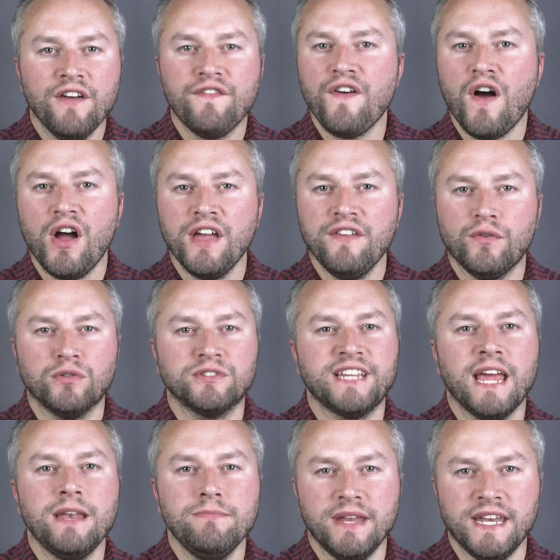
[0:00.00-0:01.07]
5 or
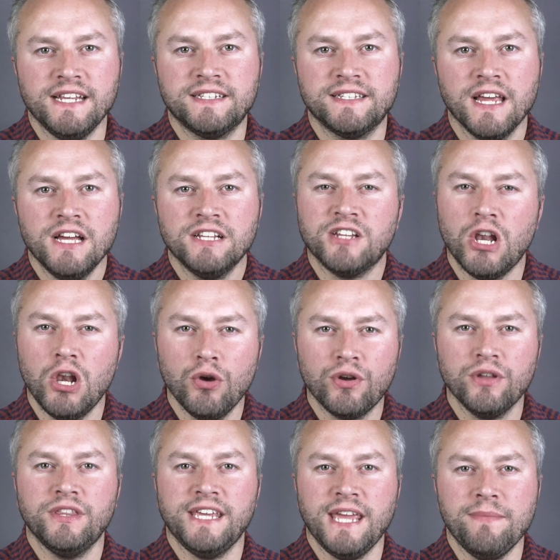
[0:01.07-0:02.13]
10 minutes to look
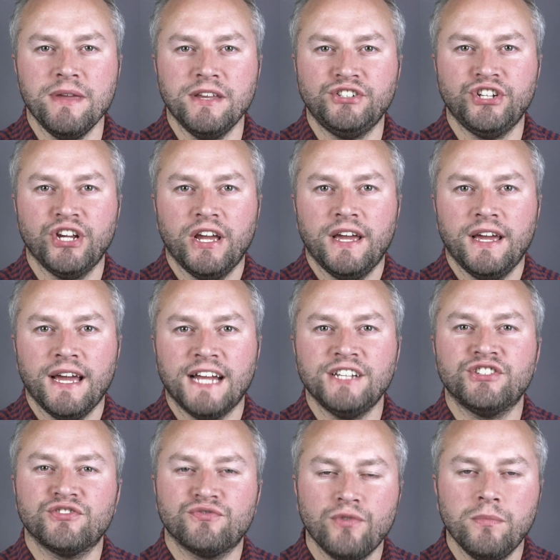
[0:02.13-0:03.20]
at the image and
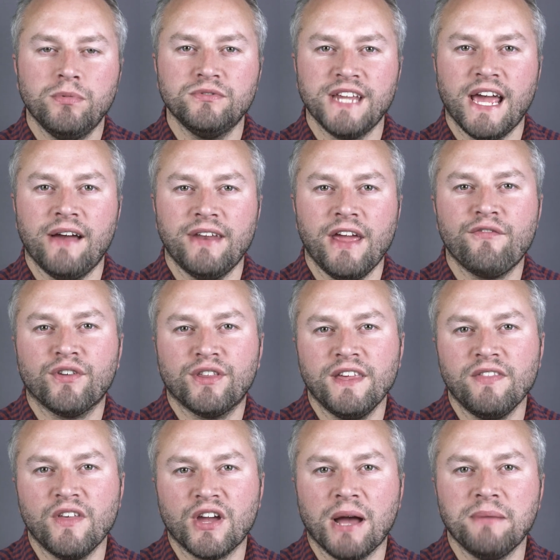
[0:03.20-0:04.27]
scribble down
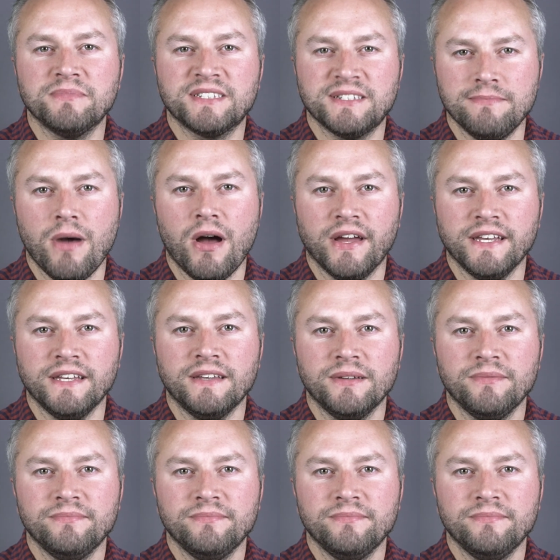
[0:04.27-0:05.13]
everything that comes to mind.